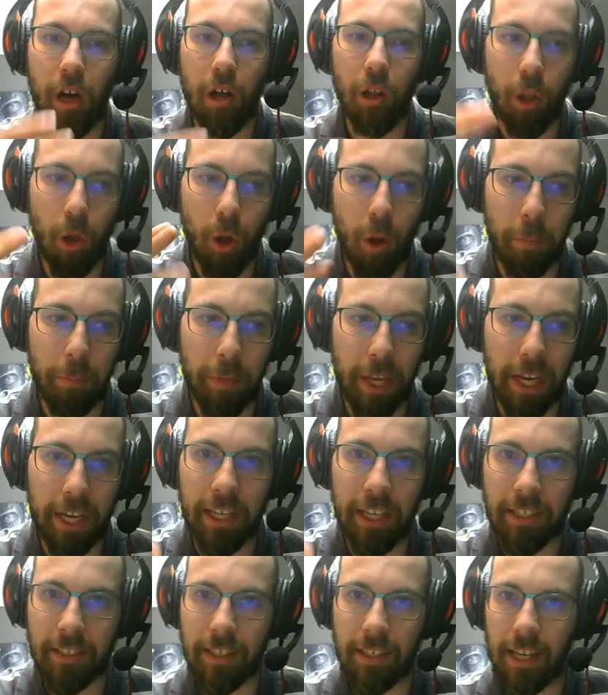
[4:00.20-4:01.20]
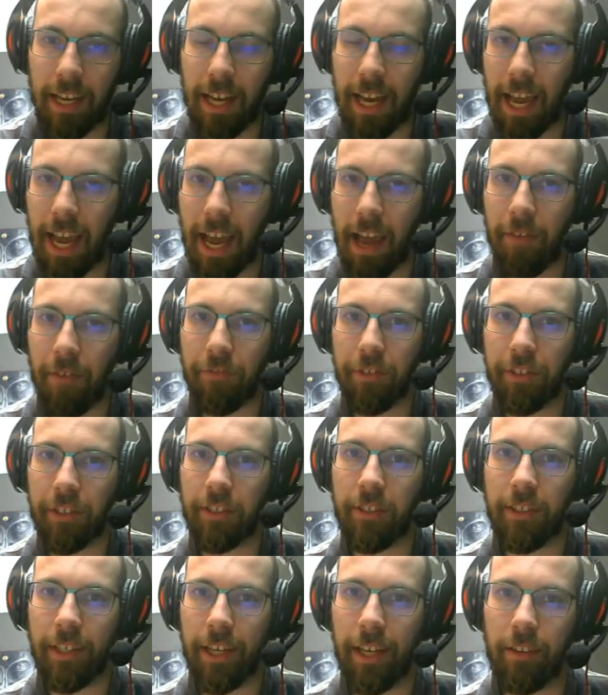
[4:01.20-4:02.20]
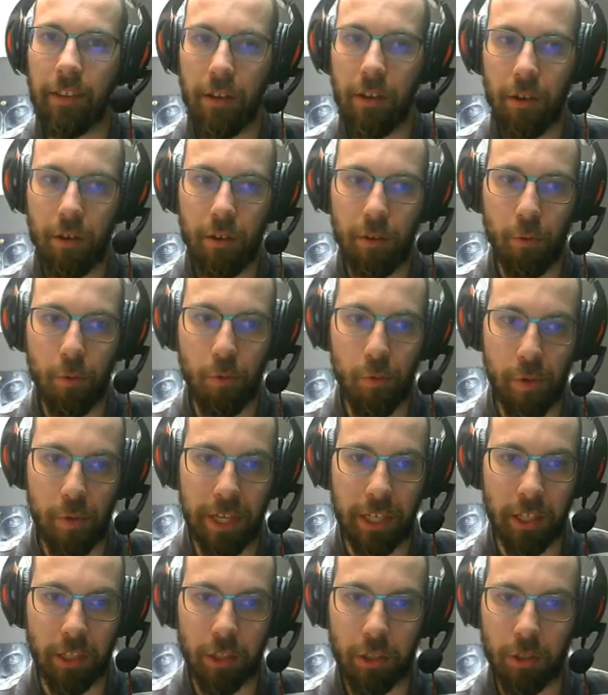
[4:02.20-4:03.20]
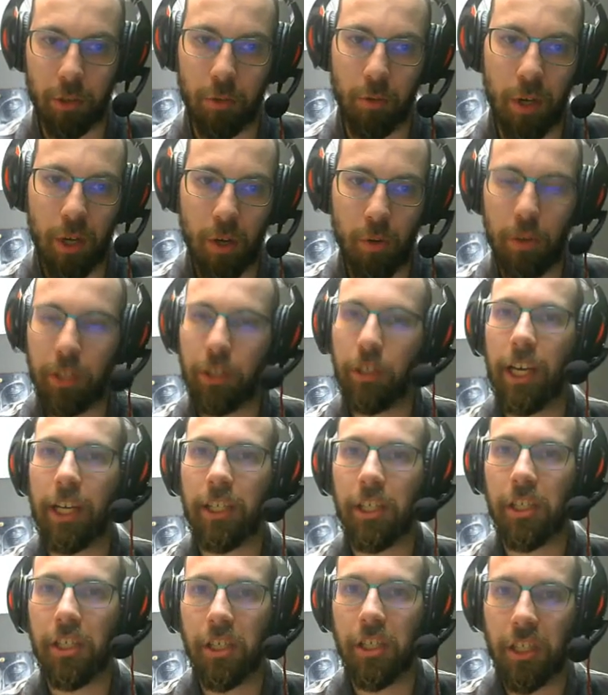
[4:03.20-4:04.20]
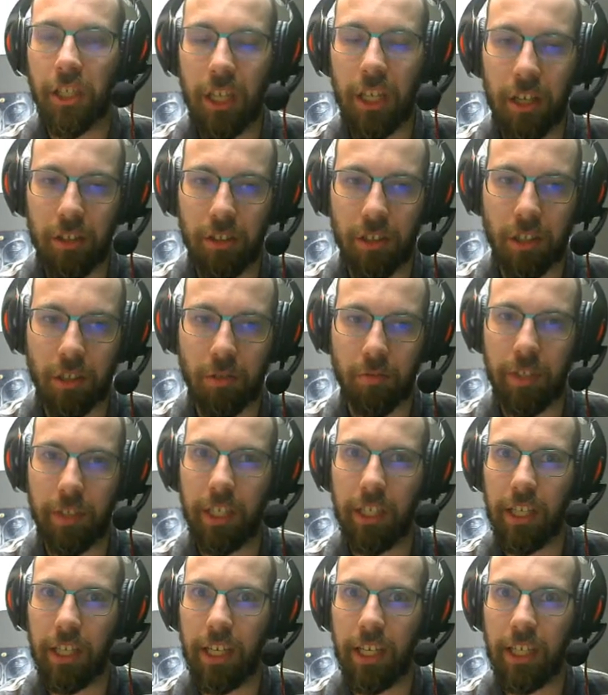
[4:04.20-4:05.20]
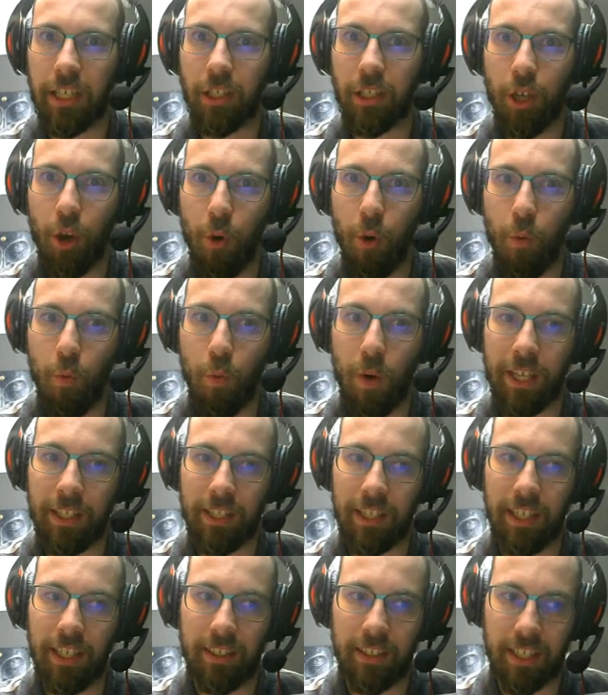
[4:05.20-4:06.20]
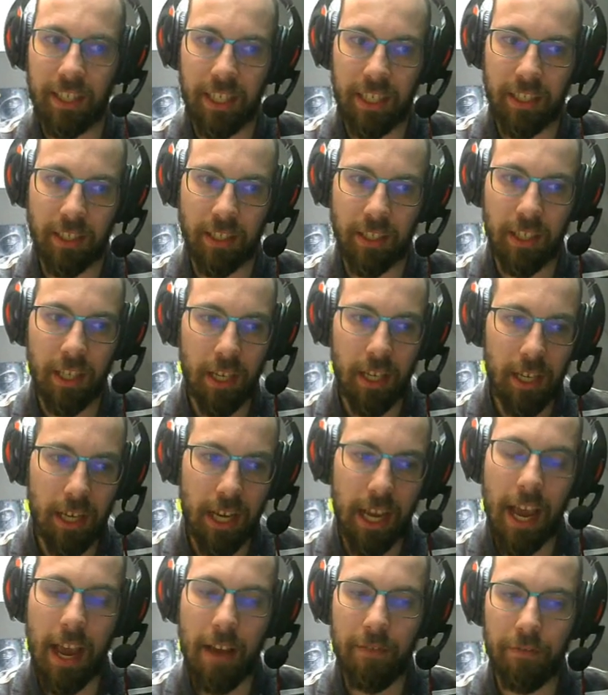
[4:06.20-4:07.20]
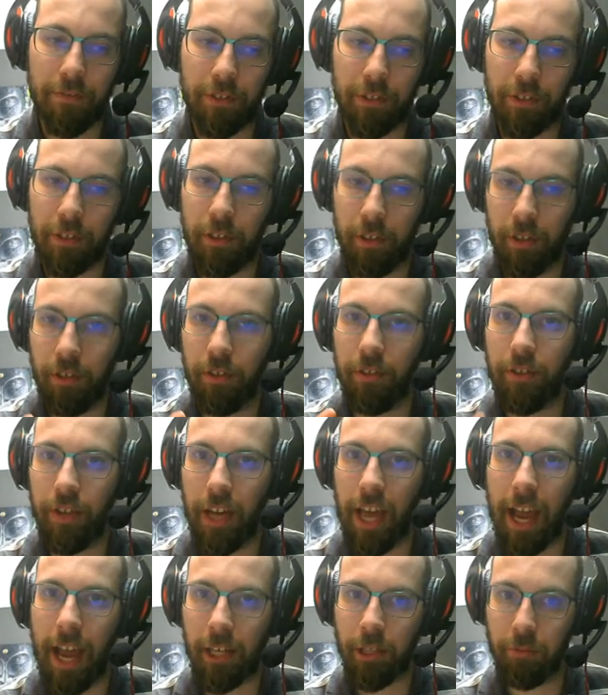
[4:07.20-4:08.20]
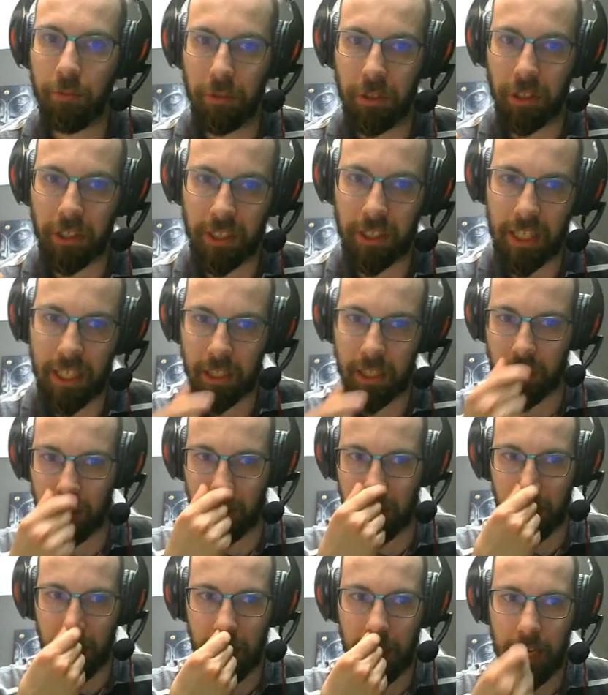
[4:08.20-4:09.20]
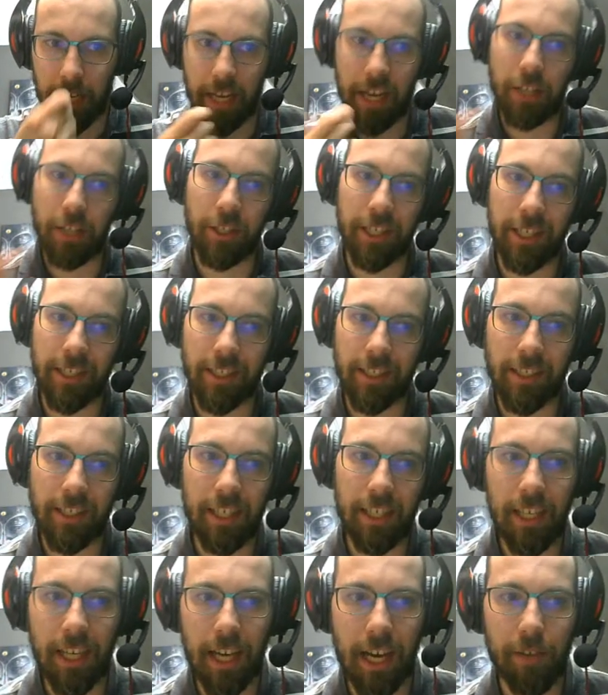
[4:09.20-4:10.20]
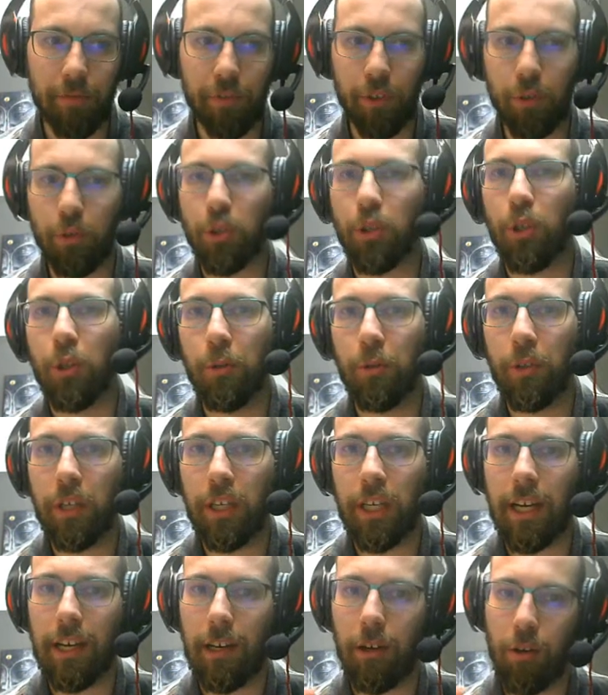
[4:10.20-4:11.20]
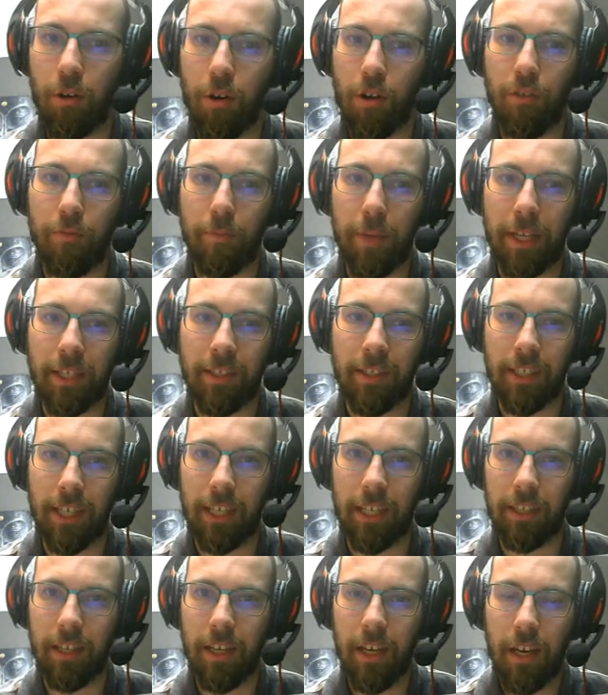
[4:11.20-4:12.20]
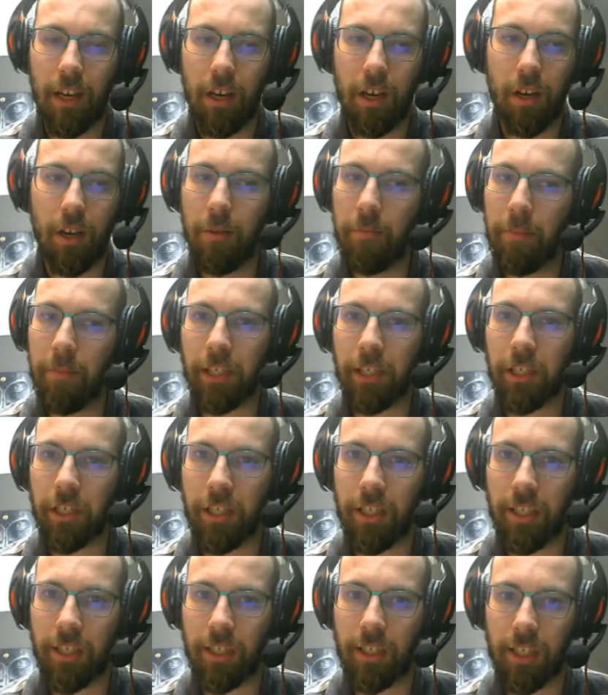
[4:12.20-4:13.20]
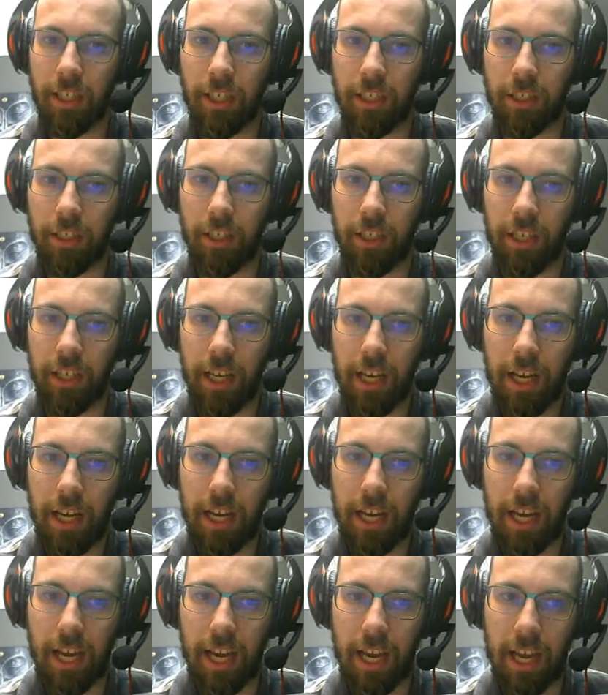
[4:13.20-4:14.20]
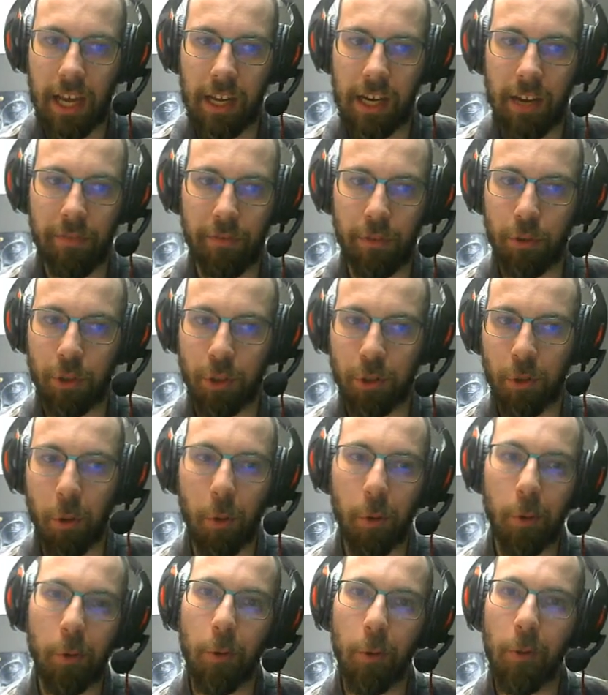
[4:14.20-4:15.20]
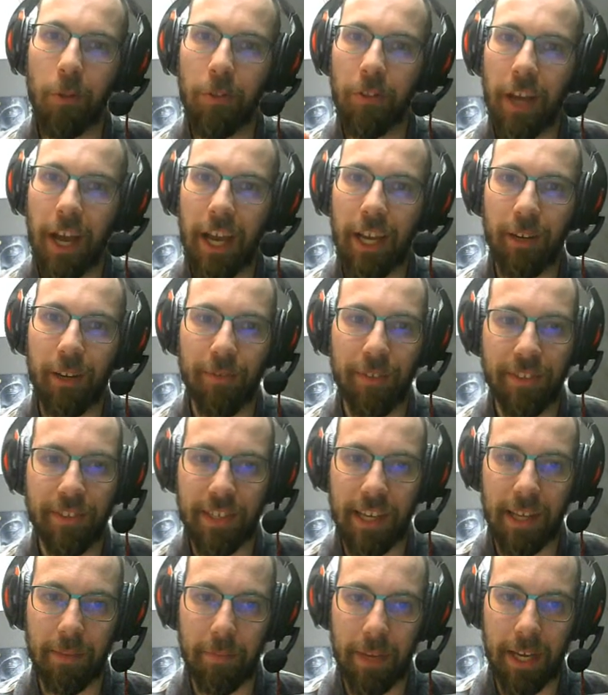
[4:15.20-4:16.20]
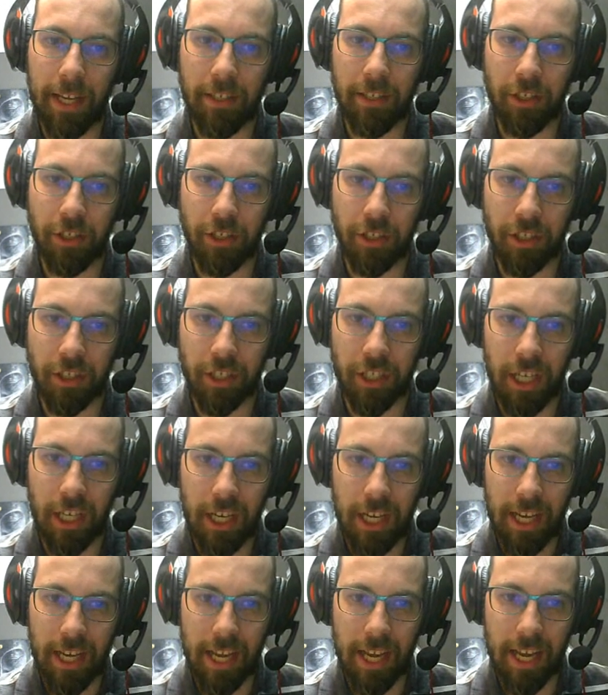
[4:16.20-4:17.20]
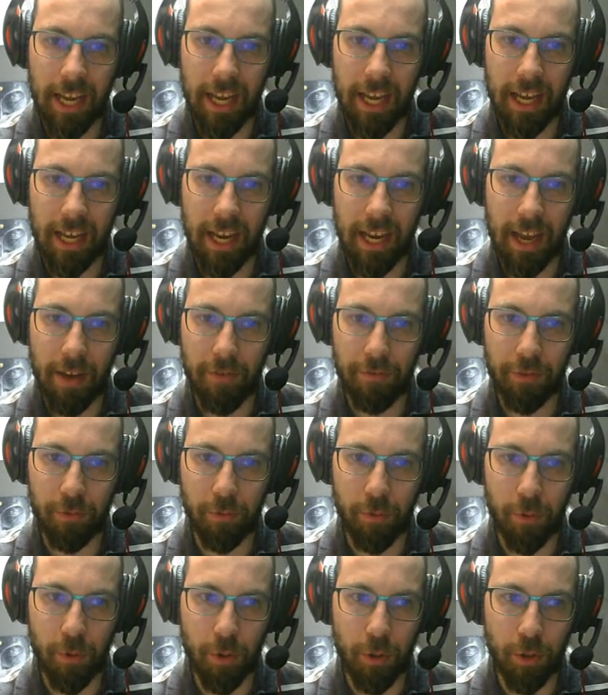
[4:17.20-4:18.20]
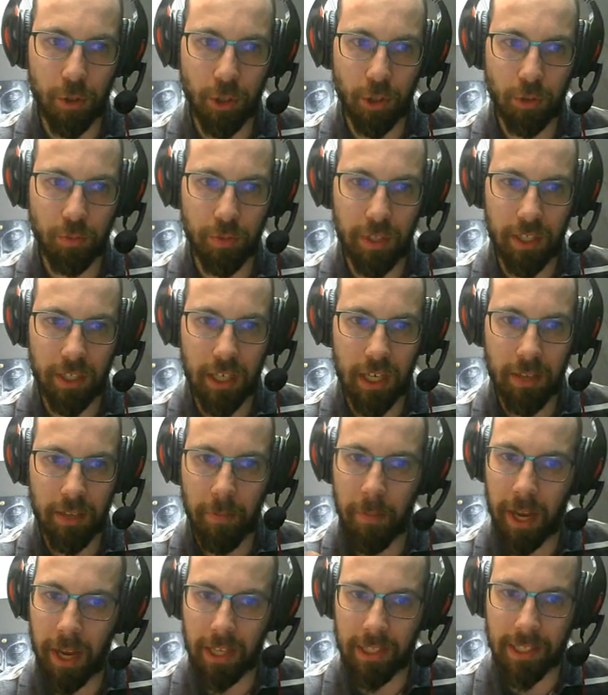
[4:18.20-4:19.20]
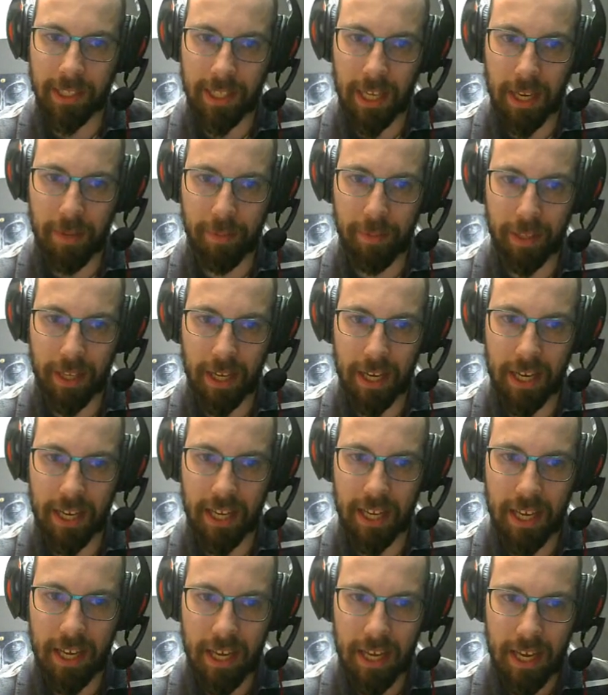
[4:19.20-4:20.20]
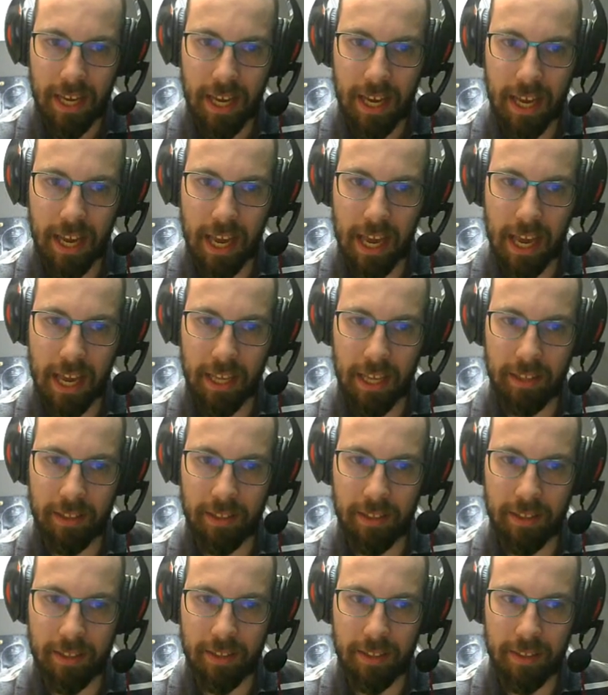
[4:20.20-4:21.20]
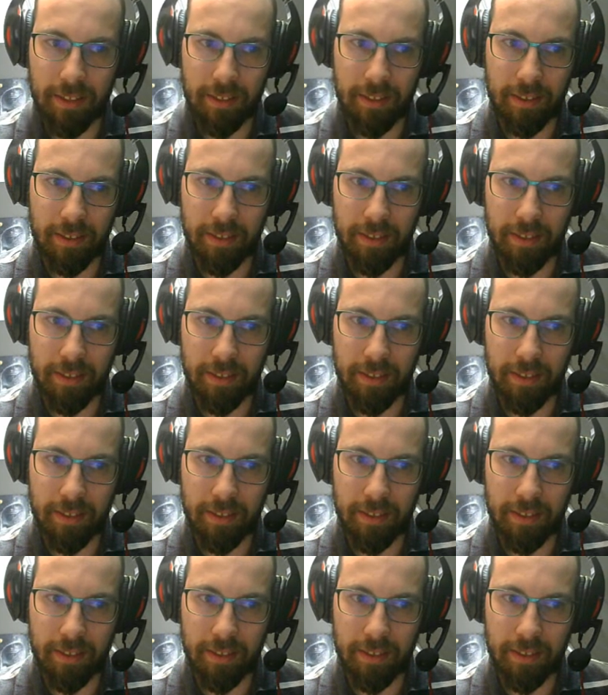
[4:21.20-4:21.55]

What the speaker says: are all updated after the 10 weeks. So what you actually see on the screen is what it is after the actual season. And as you can see, I've used Lugia all of my 10 matches this season, and I've used Torkoal 9 of the 10 matches. And afterwards we got Mega Sableye, and